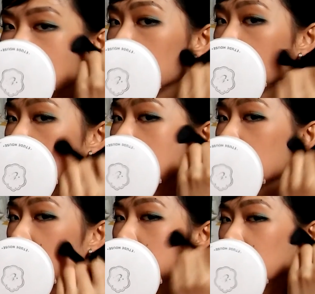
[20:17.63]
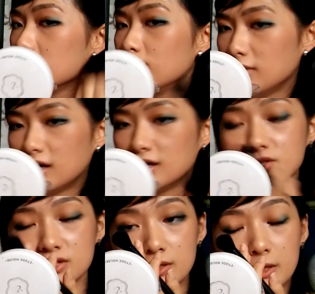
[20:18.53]
needing a blush,
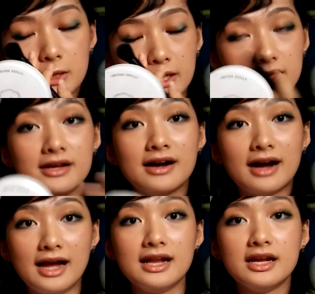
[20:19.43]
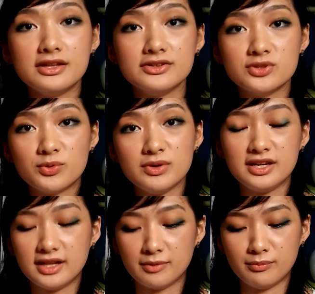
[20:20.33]
needing a highlighter is not really
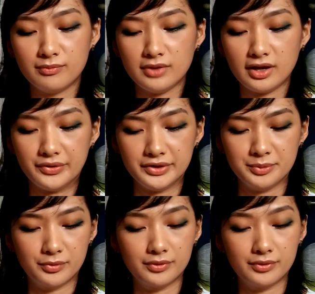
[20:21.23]
there anymore.